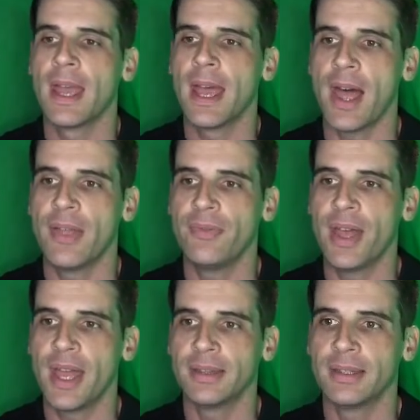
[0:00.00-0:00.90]
and
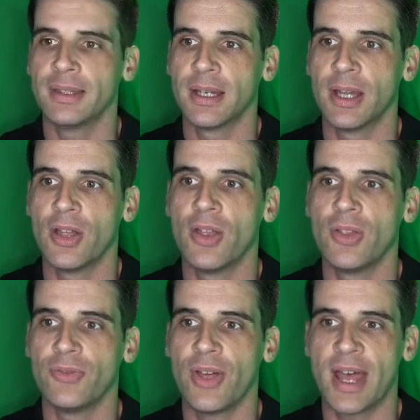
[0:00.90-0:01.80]
then
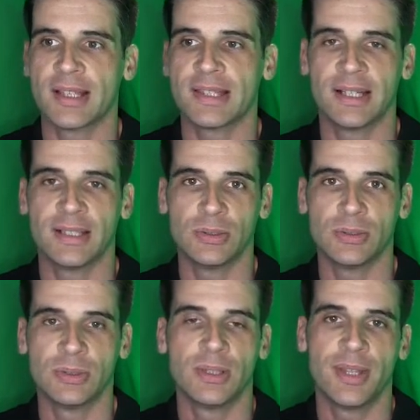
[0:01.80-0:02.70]
that signal
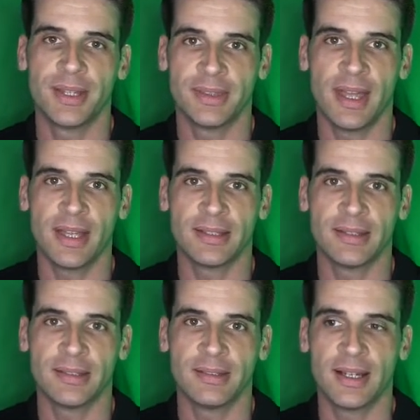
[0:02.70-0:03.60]
then
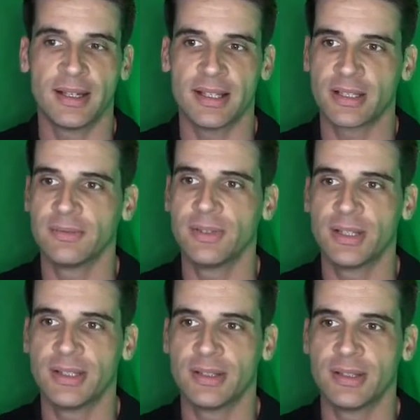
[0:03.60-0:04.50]
gets
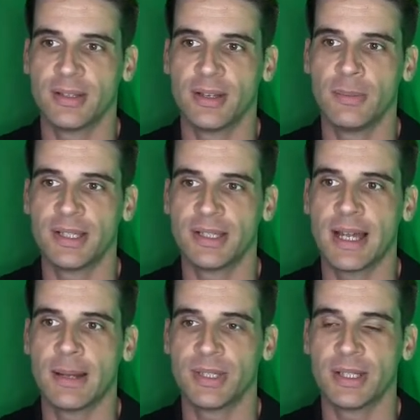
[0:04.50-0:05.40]
converted to the Hermes
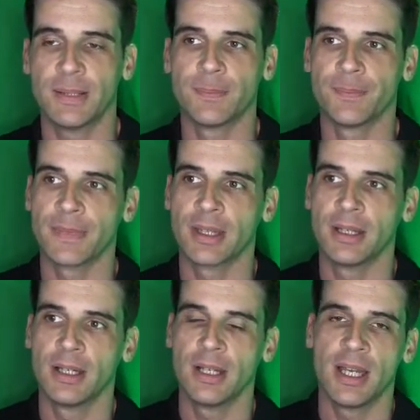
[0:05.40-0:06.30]
adapter.
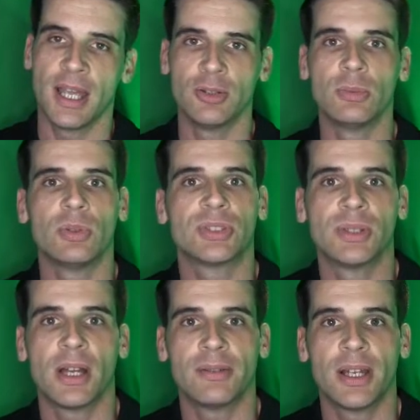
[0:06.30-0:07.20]
In normal
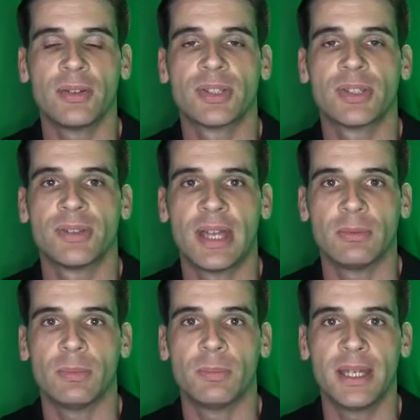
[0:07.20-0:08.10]
scenarios, that
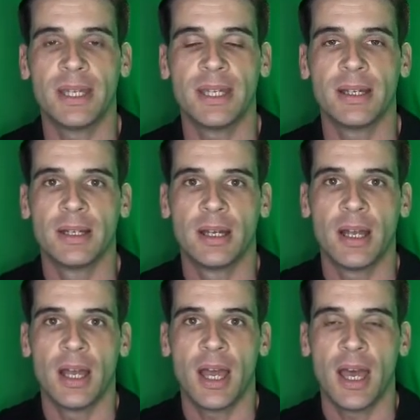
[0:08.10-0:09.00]
would be
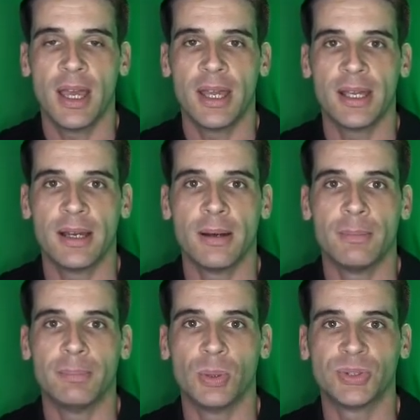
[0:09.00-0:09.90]
a
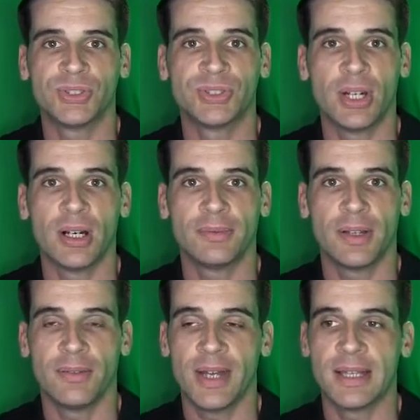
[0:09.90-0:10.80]
board starve
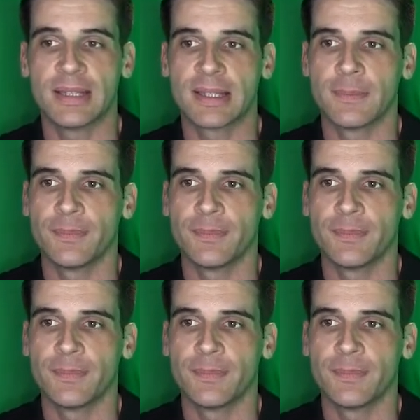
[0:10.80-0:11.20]
event,